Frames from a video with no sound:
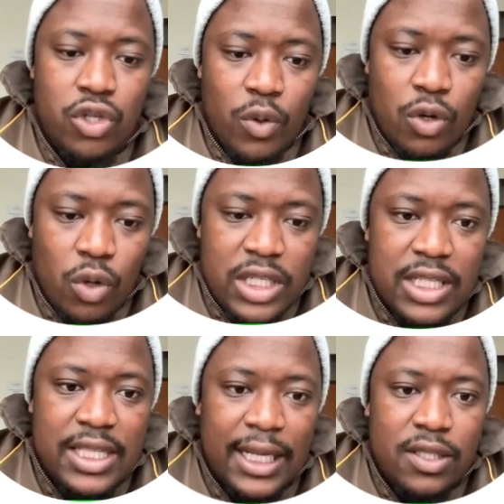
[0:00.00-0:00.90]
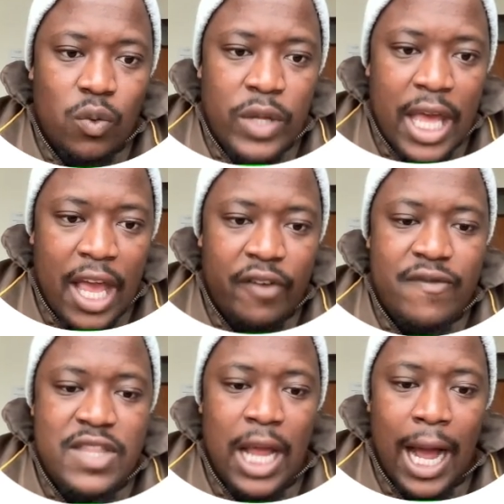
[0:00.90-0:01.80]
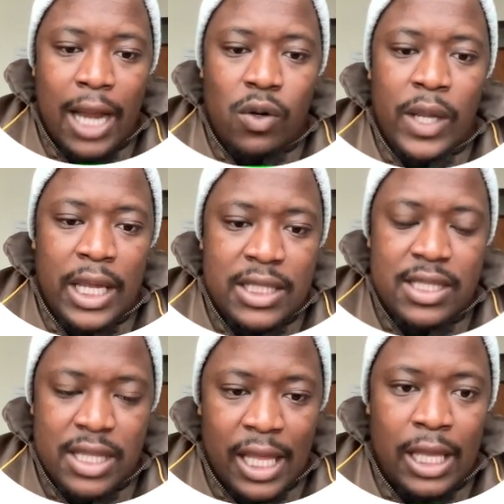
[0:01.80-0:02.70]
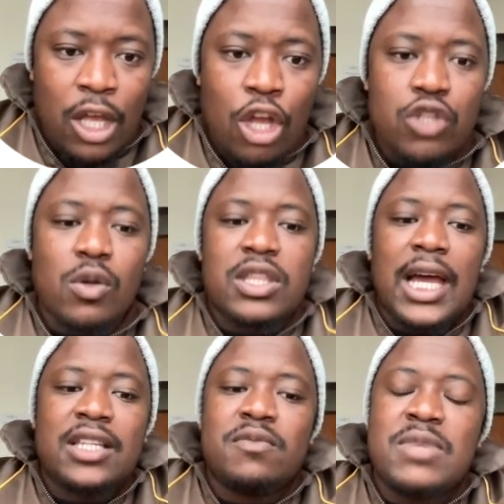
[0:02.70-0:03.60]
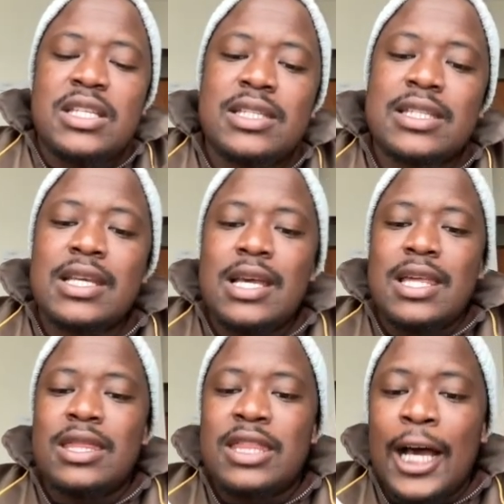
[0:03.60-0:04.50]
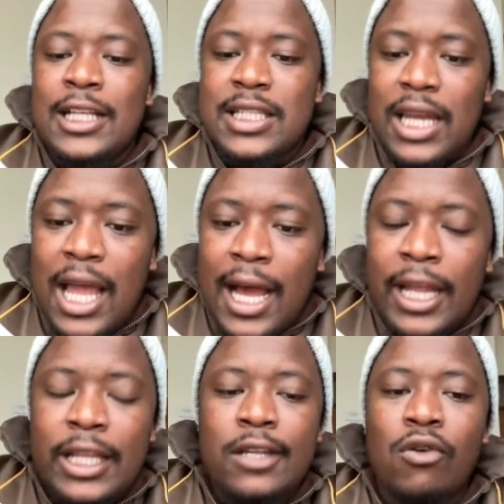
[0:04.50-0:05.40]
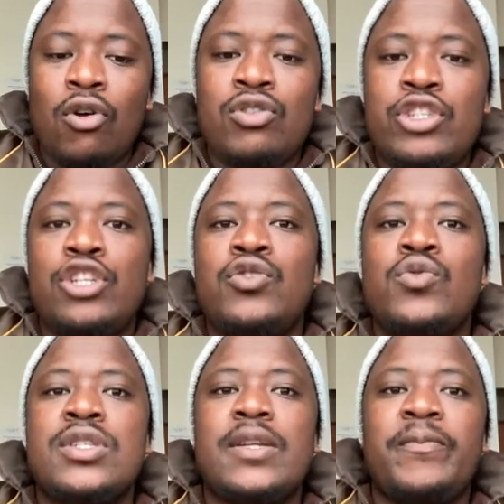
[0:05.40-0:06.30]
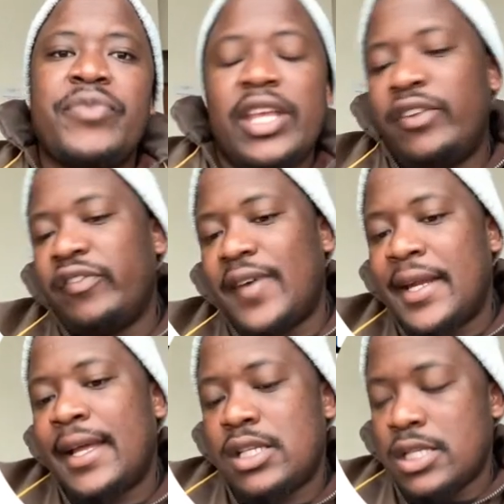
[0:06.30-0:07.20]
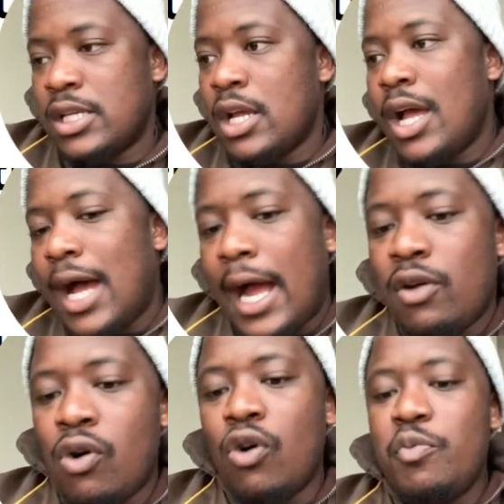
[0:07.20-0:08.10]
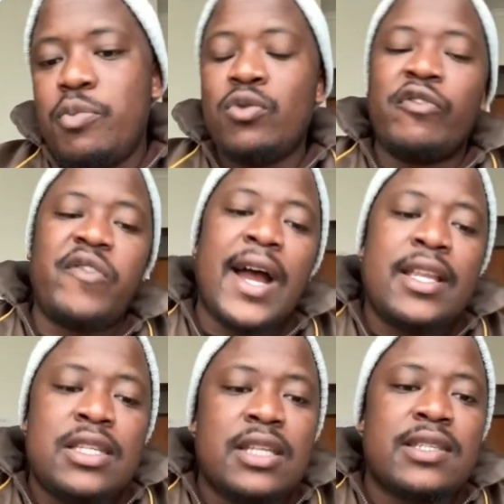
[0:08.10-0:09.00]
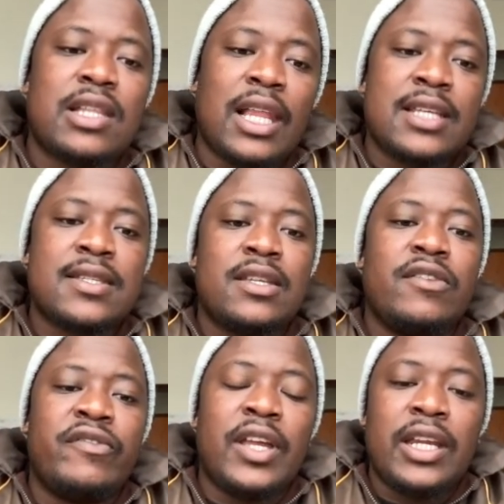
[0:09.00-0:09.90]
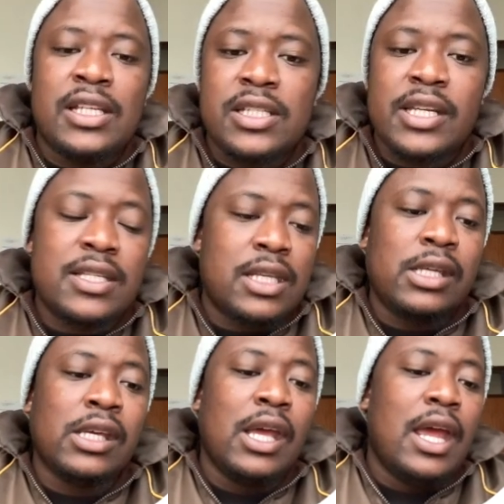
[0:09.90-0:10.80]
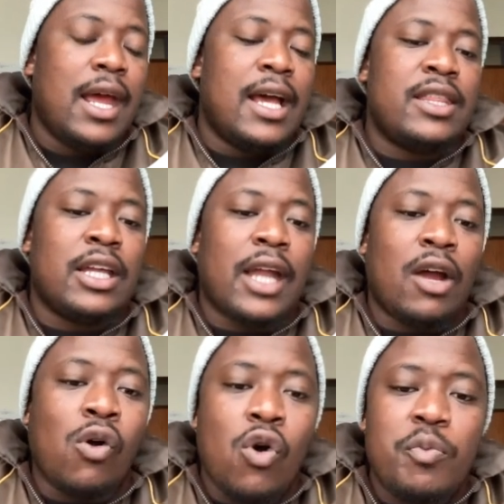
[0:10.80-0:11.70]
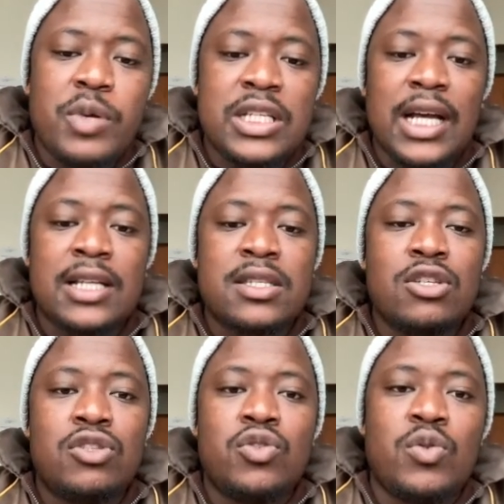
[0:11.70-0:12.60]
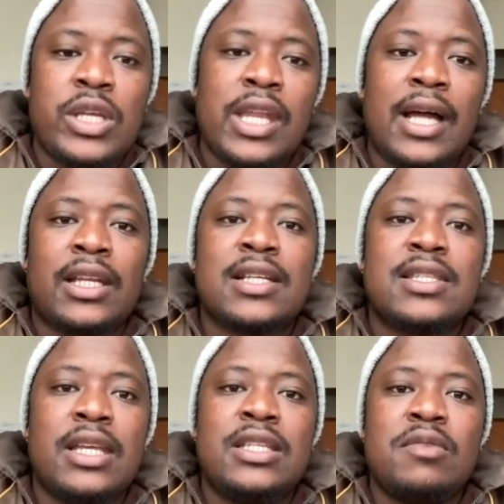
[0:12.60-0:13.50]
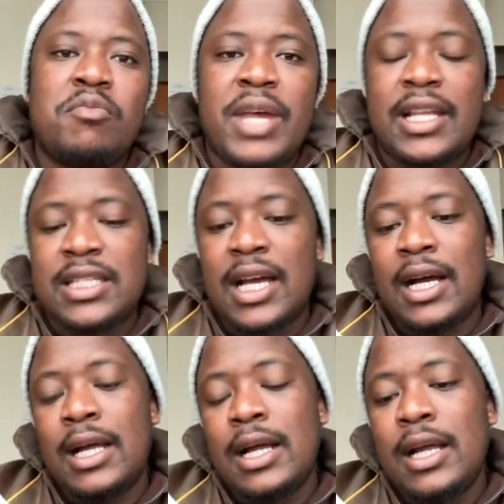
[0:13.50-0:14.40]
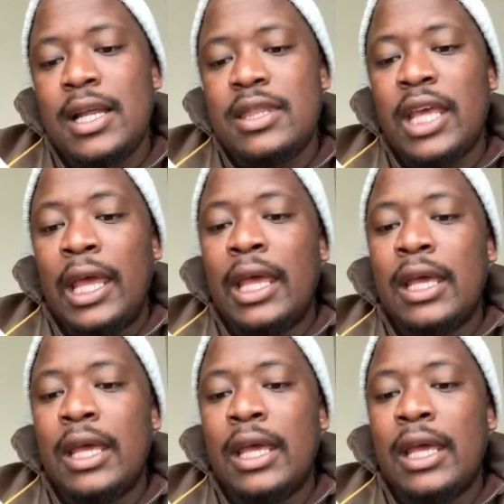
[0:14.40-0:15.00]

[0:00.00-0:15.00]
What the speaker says: will notice that we have the arrowheads there. So that means that line continues infinitely. I hope you find this lesson very interesting, and then I hope it assists you in understanding better the